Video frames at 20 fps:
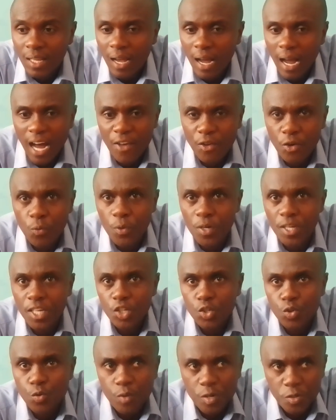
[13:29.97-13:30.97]
are you
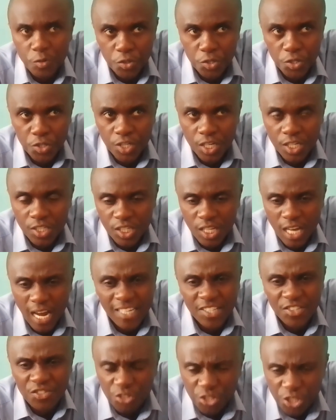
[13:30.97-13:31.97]
willing to facilitate
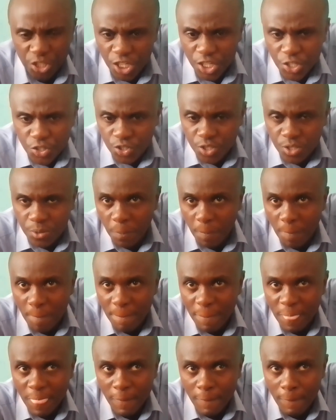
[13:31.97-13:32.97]
at least
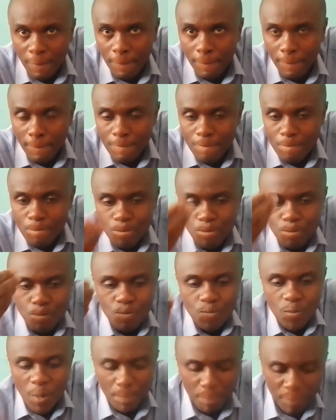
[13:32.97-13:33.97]

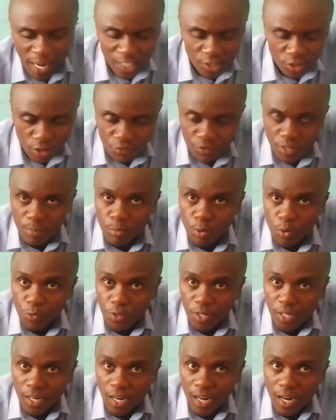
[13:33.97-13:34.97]
part of the
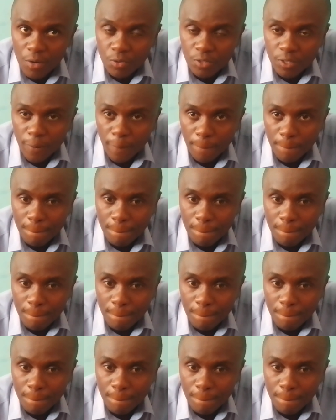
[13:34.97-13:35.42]
moving out?